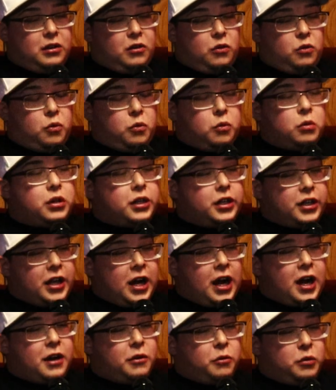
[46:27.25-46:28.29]
one of the
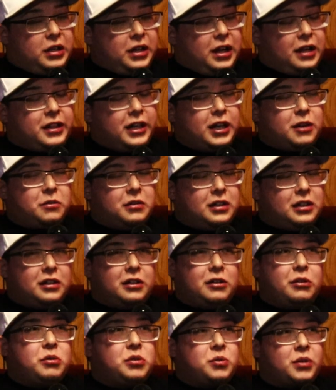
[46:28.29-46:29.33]
guys, I think
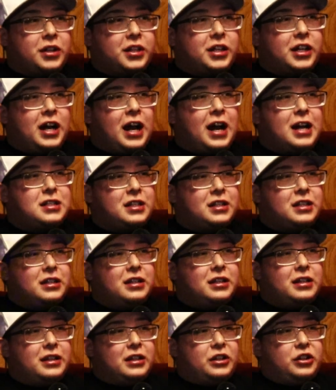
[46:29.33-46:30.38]
it was one of the guys, and
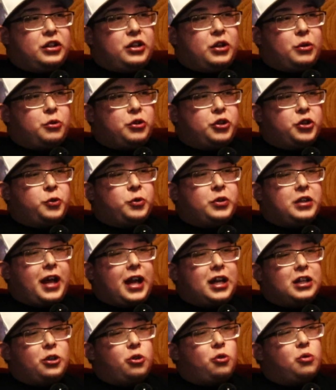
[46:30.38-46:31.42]
they were doing
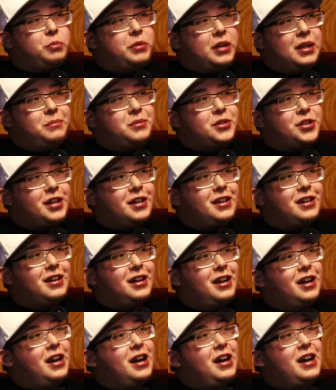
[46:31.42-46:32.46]
like Little Peep shit,
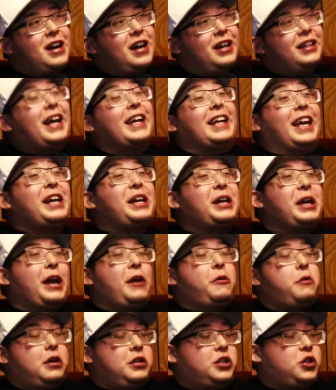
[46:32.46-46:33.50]
like
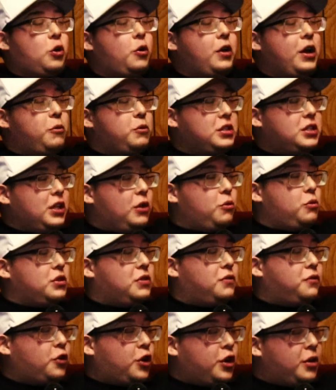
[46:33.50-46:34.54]
it was
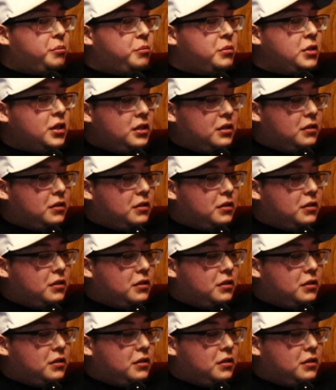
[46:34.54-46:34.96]
from